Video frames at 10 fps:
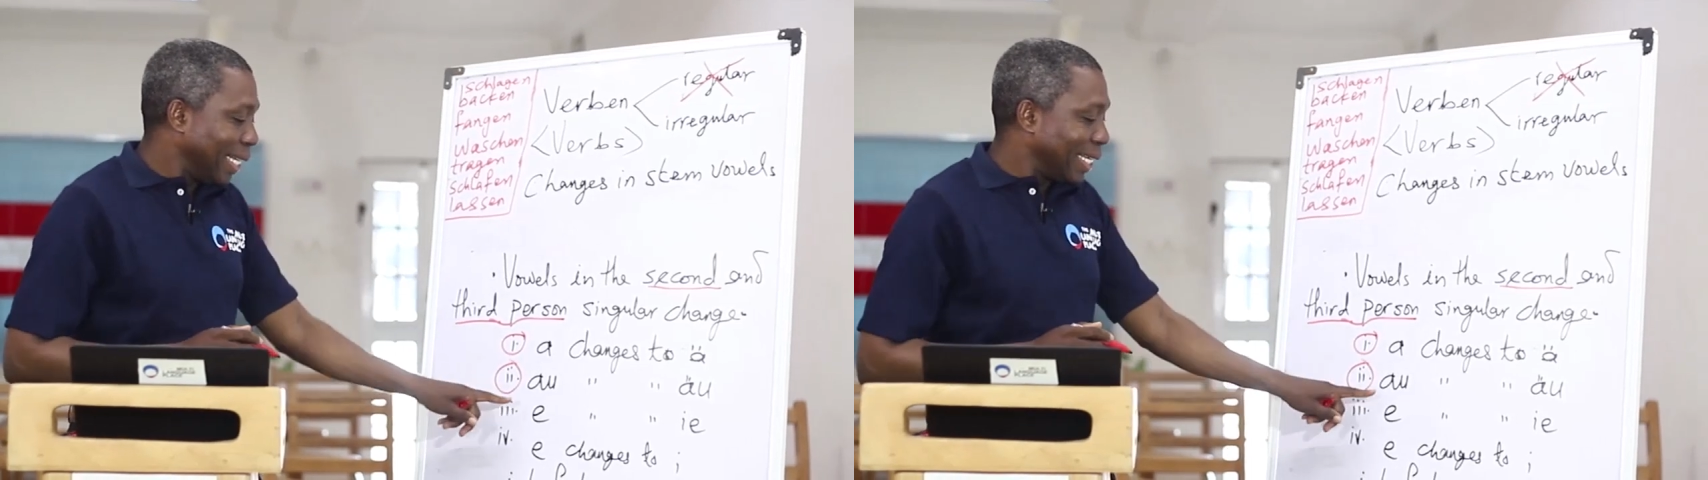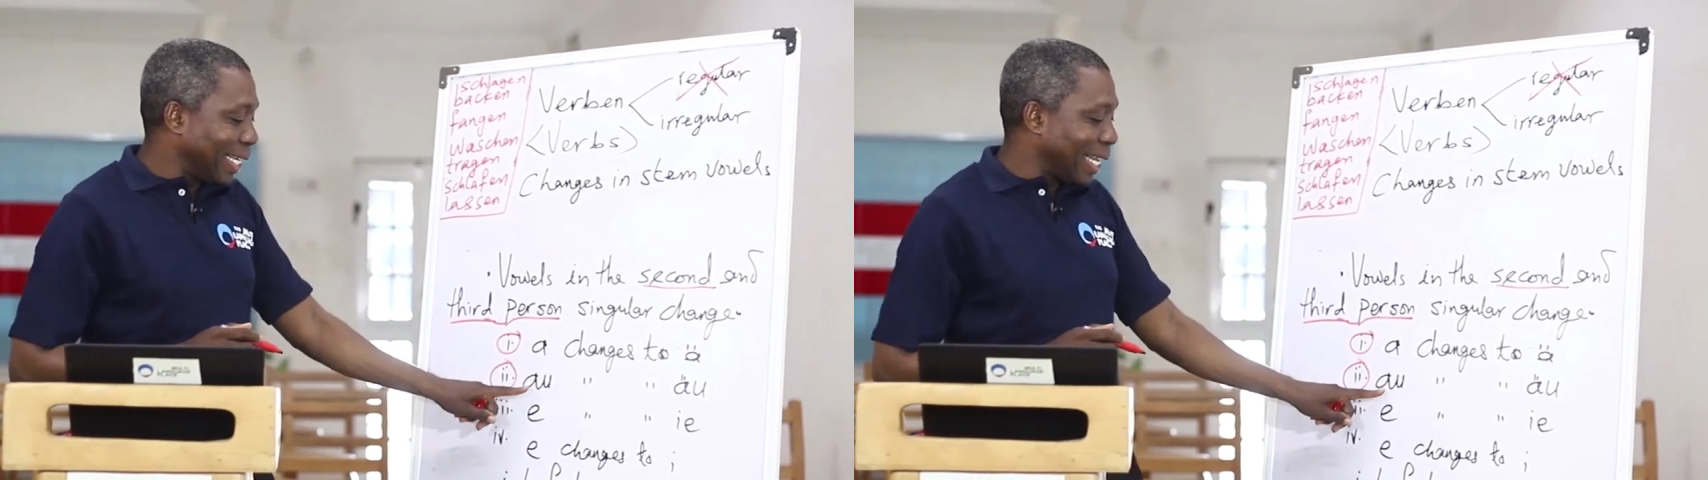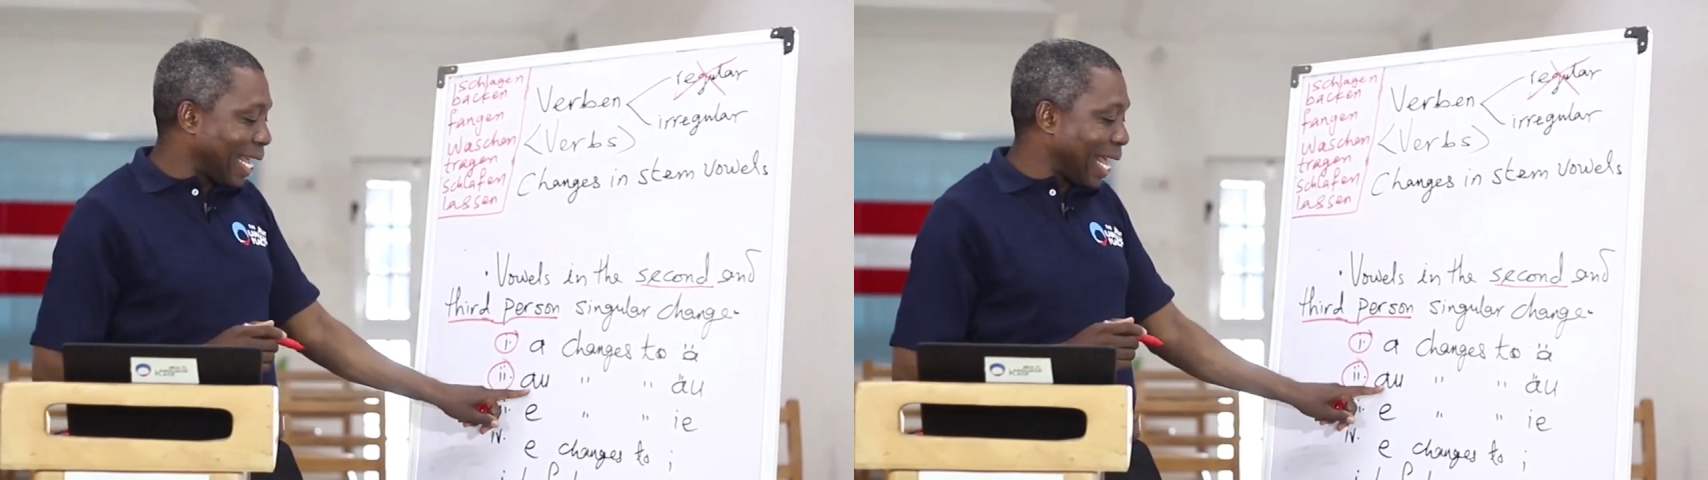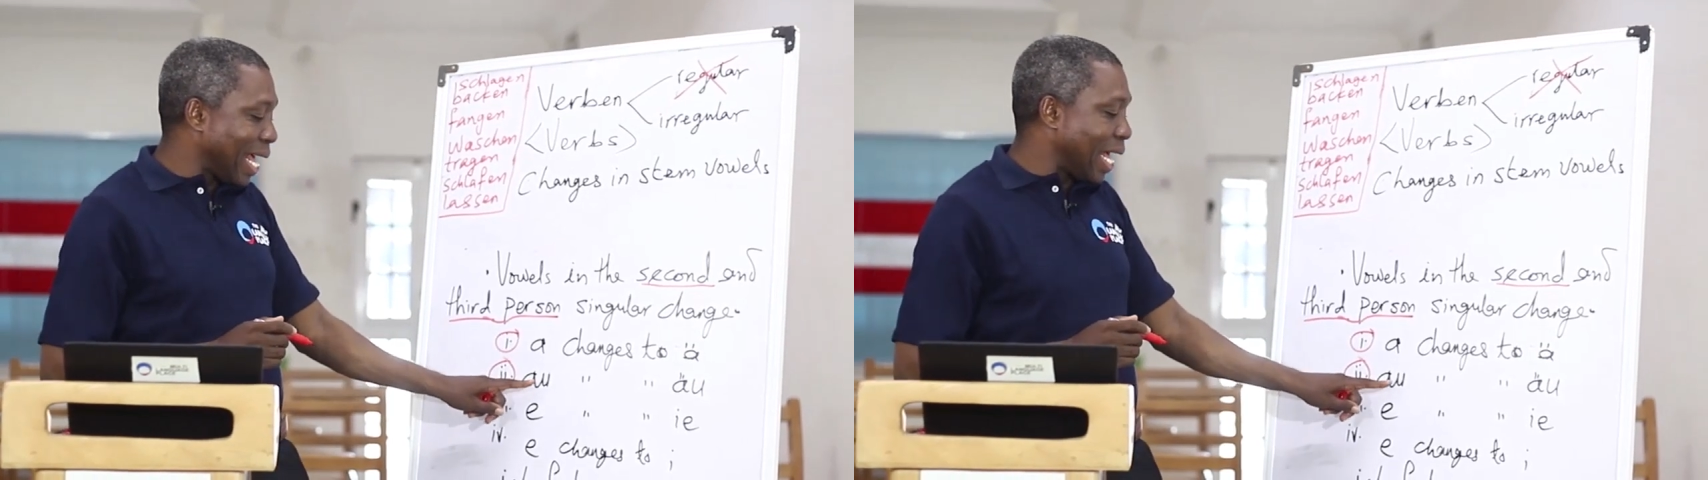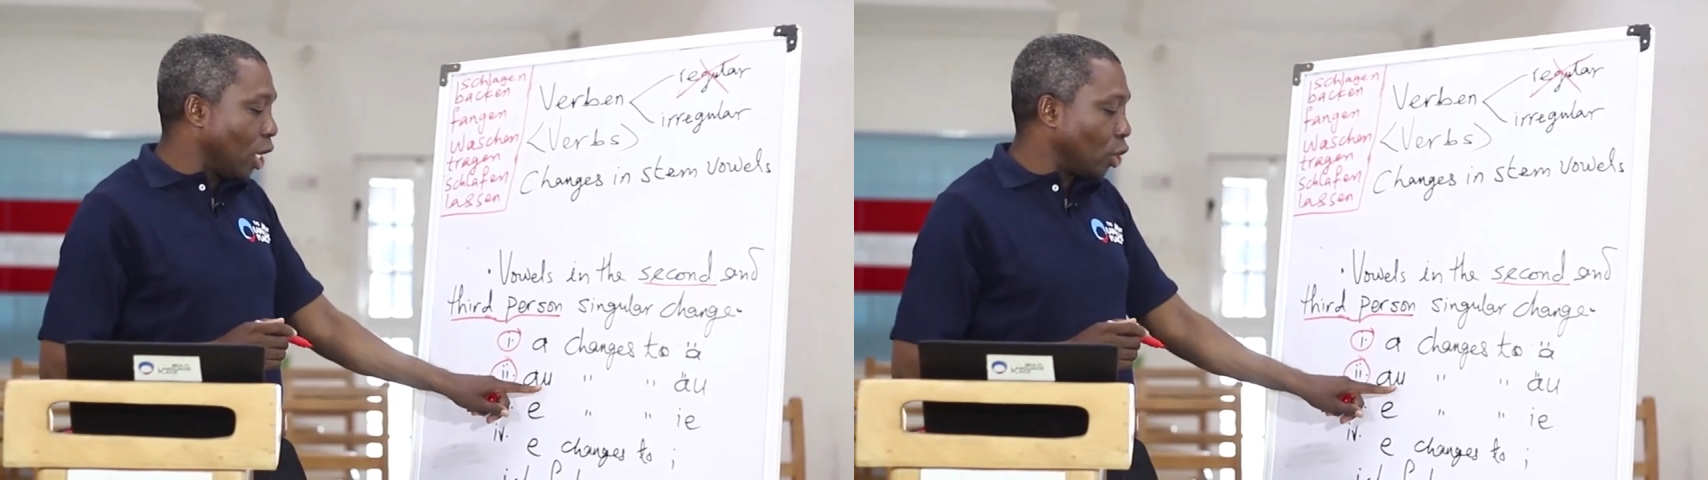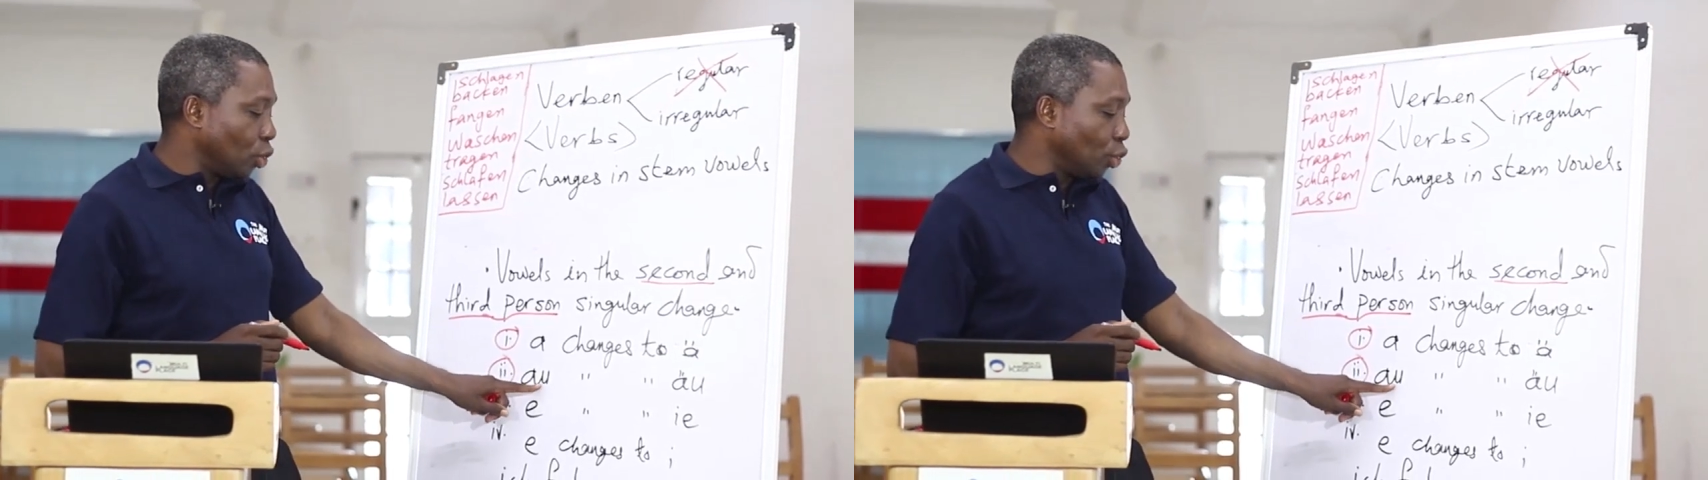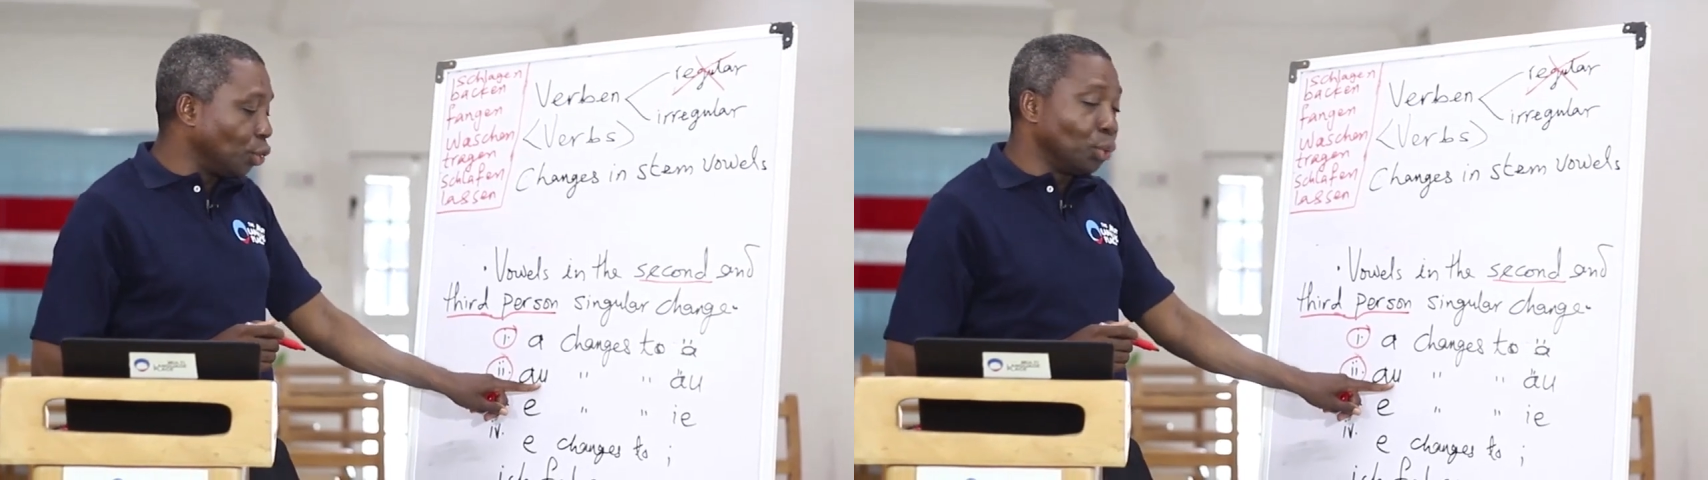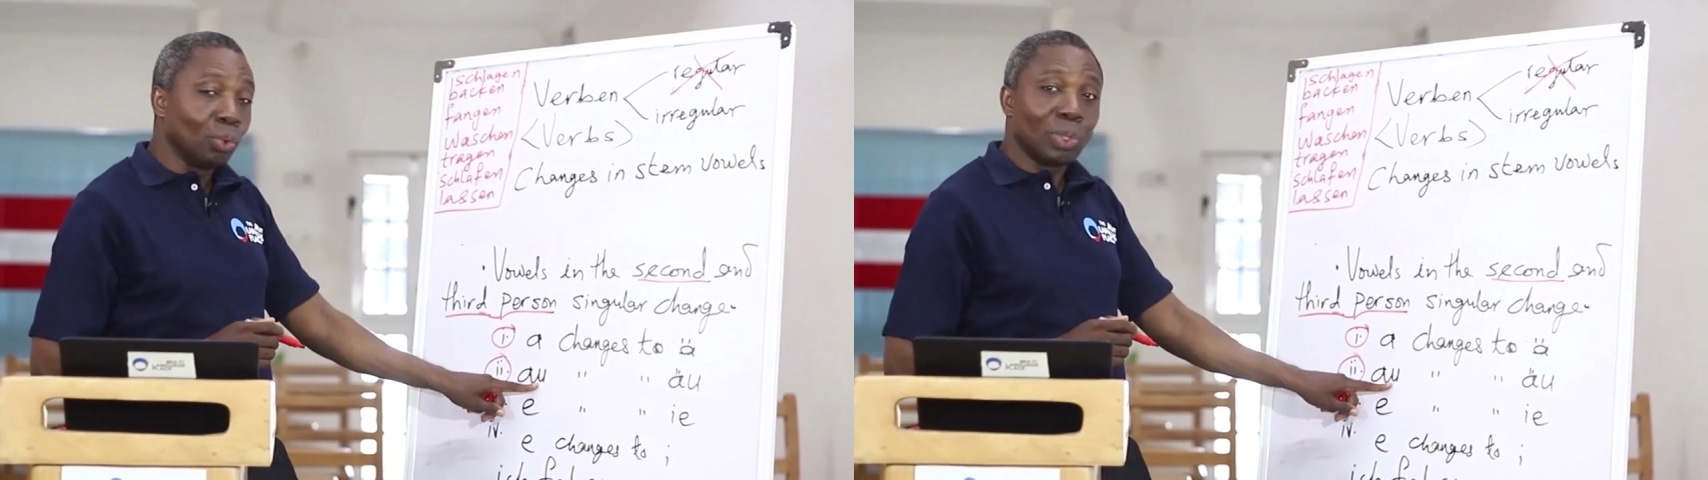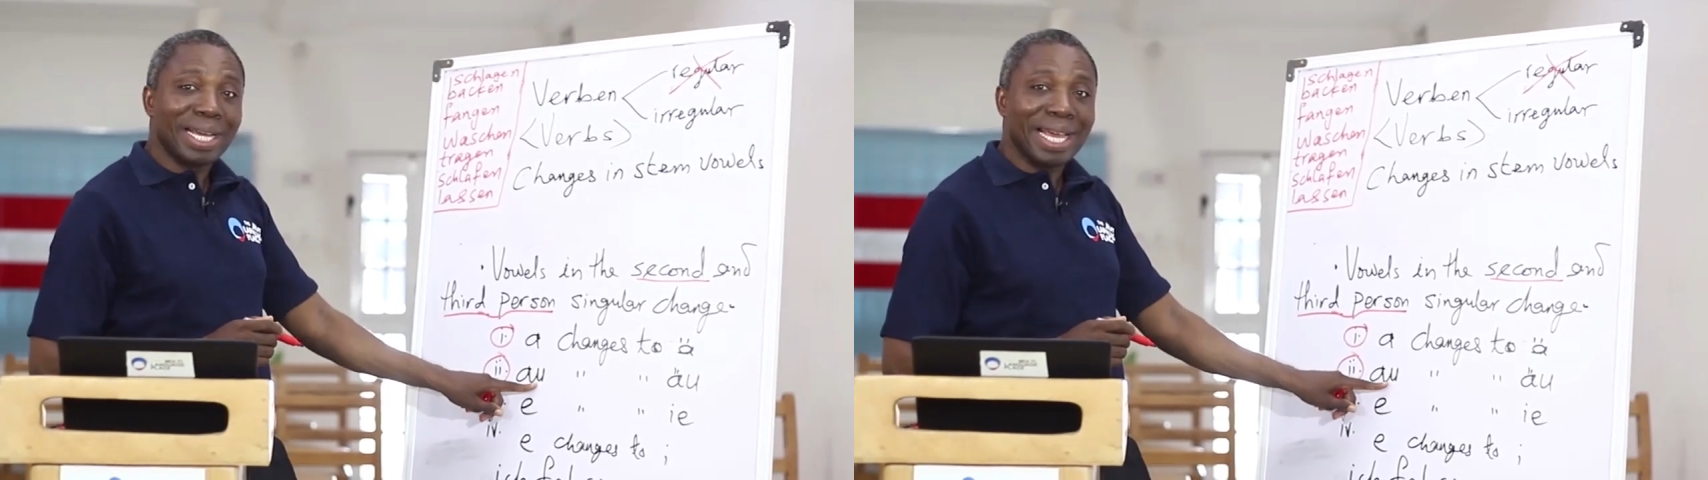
the AU